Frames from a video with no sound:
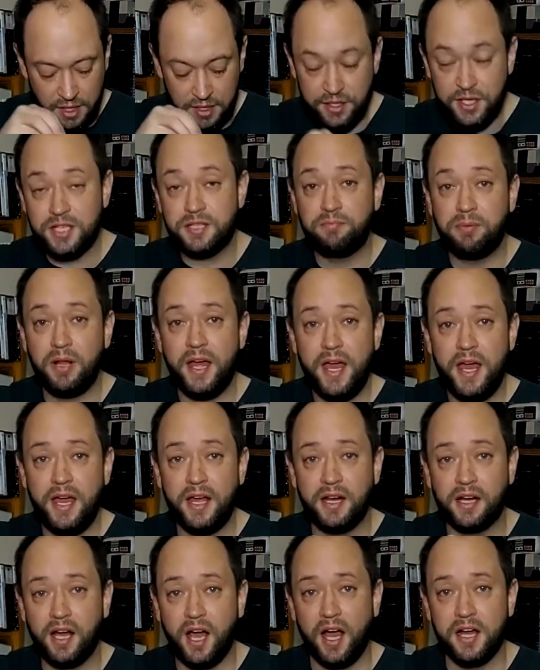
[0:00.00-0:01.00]
display
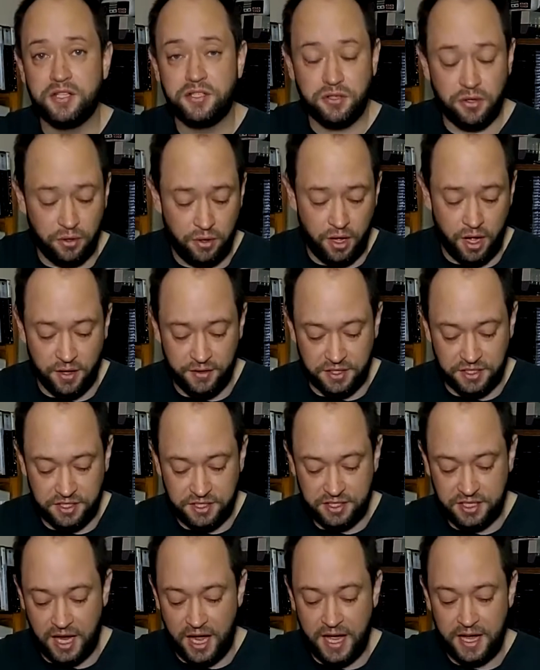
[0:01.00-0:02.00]
and a console on the
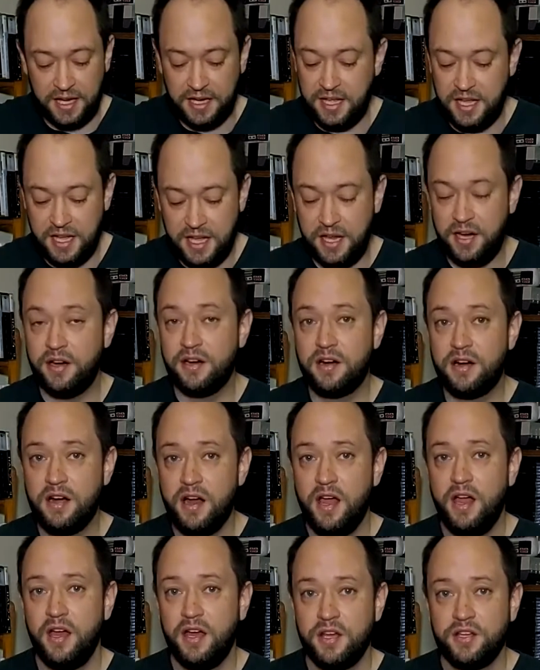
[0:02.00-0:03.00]
side
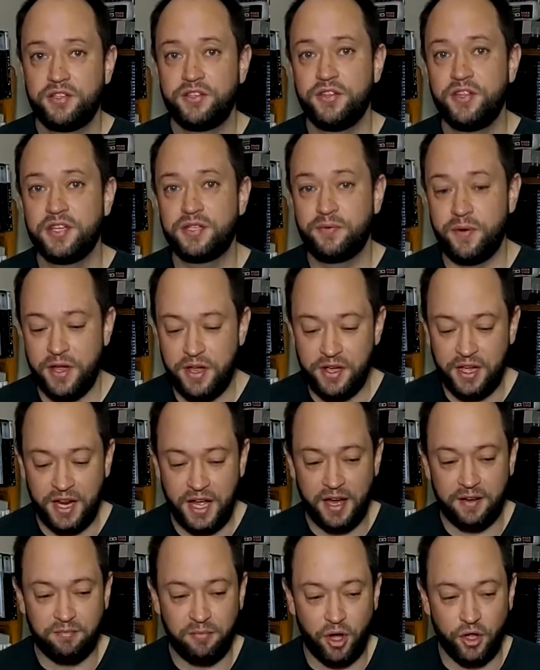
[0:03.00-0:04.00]
here. So this way you can
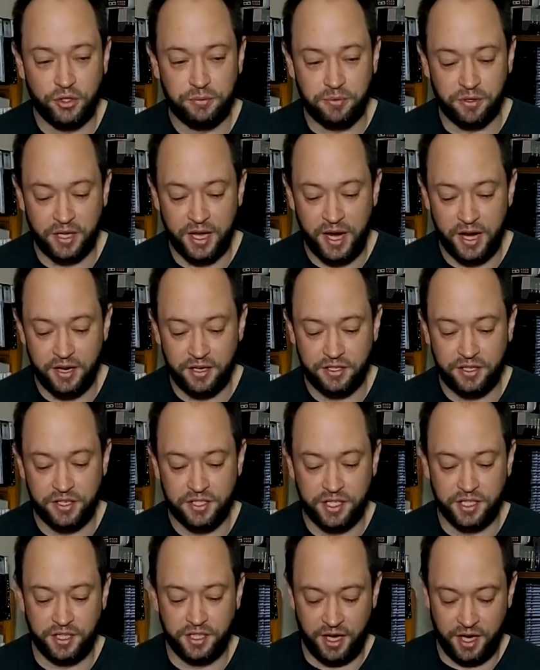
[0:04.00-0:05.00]
have multiple
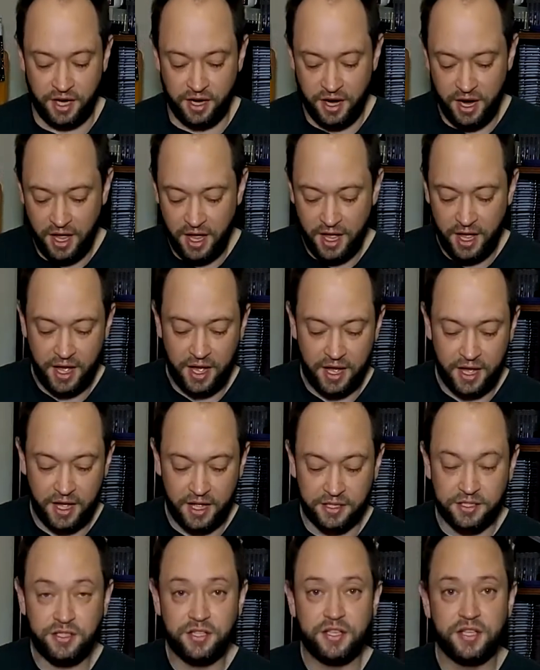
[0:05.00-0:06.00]
characters in there.
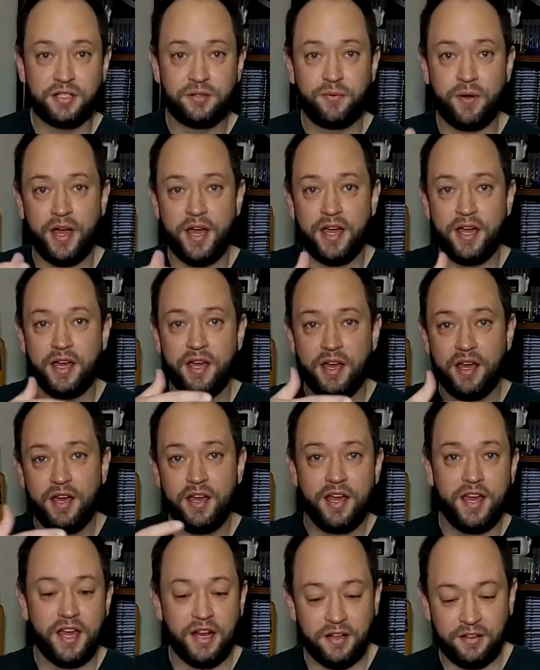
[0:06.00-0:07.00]
So this way
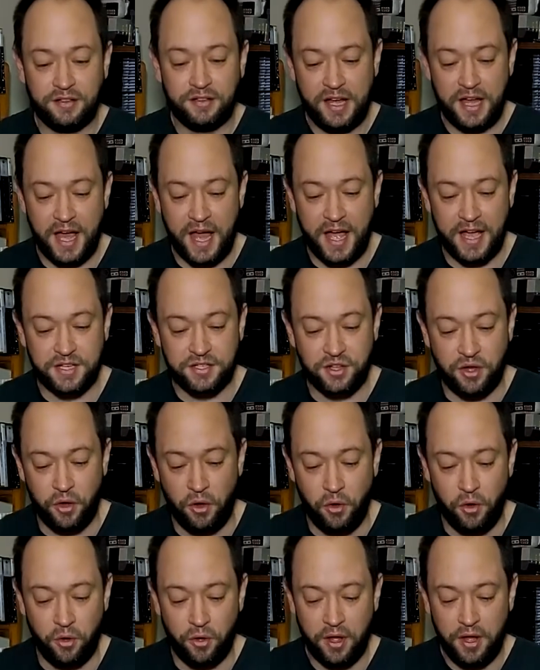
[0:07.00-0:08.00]
it has the
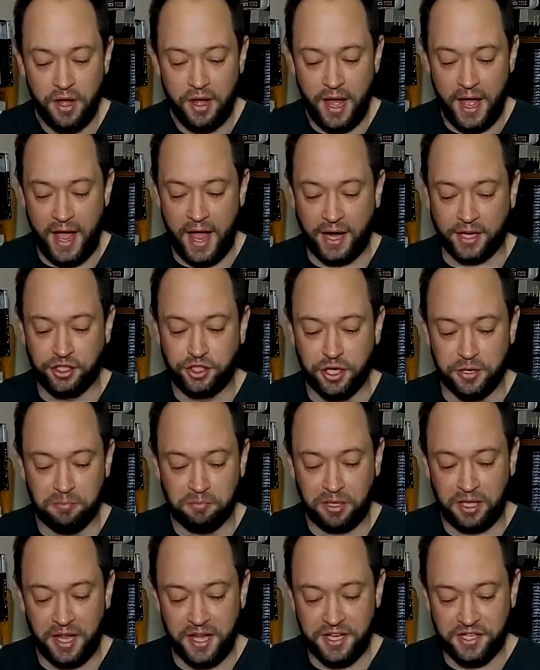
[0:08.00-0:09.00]
whole
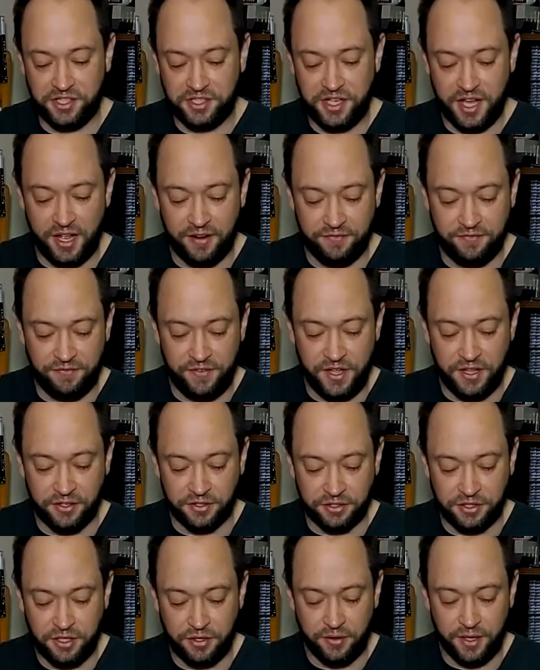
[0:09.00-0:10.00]
action play set
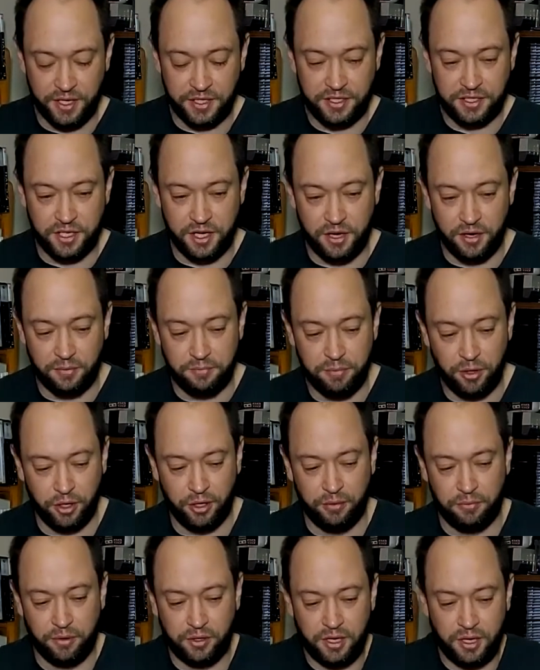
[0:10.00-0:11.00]
feel to it. So
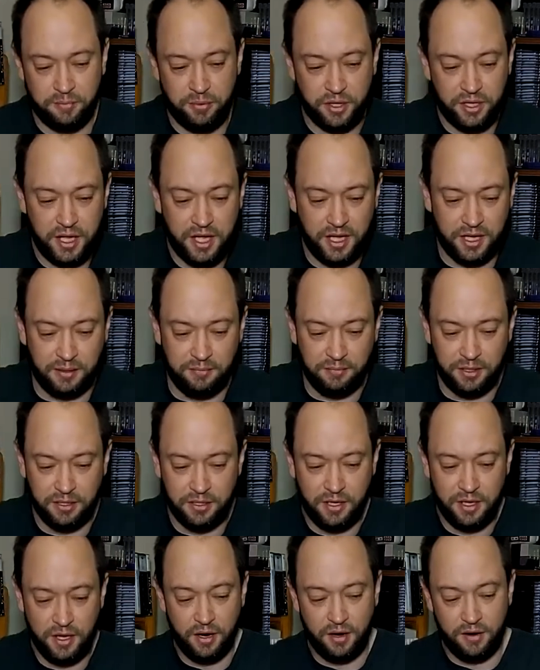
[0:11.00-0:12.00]
boom, we're going to put him
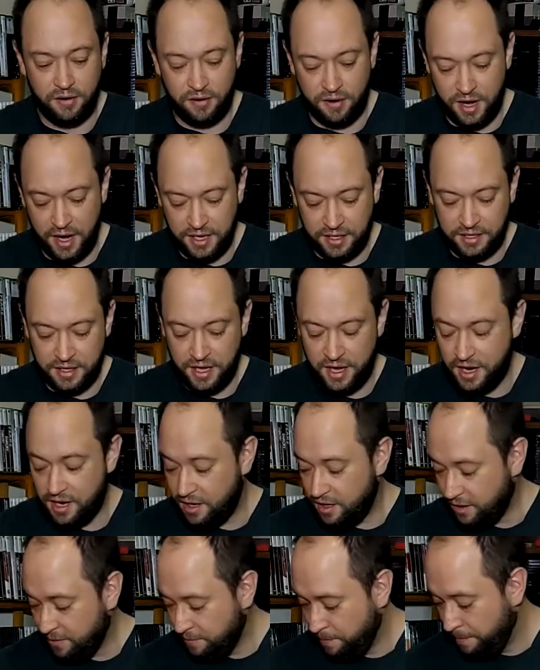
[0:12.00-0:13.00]
right
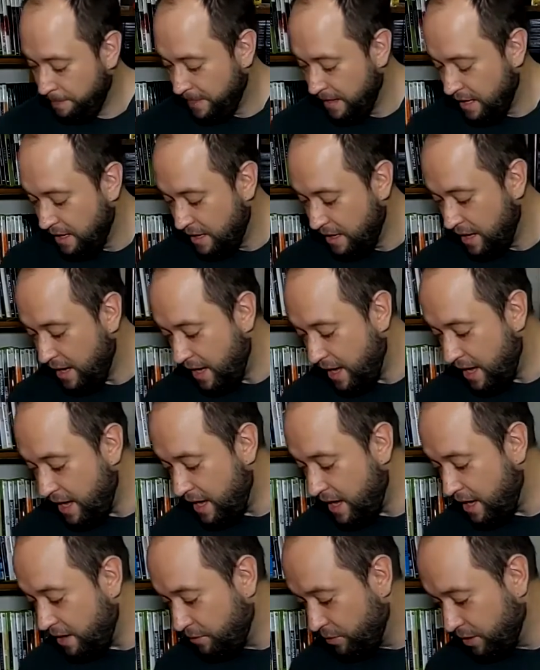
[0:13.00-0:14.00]
there.
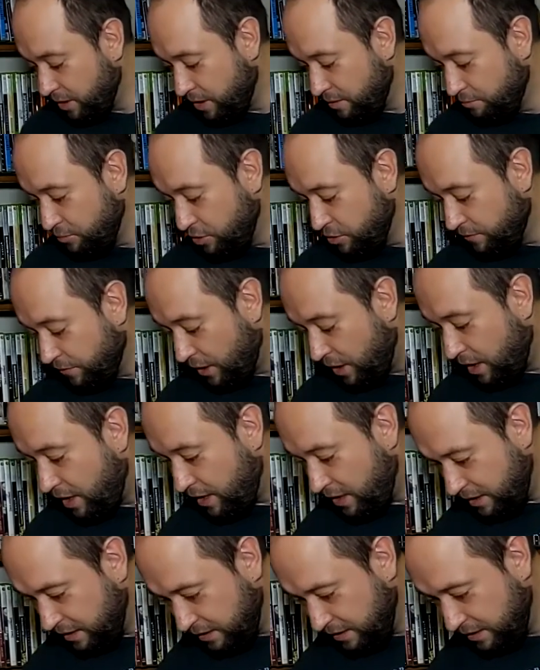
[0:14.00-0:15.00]
And we're going to move
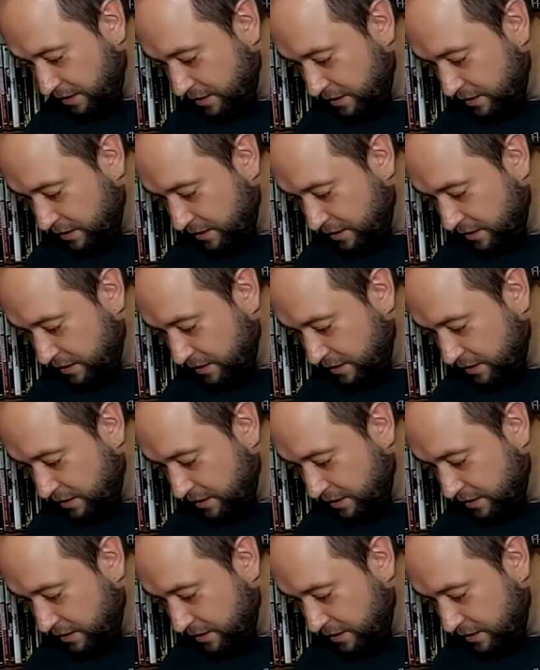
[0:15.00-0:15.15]
on.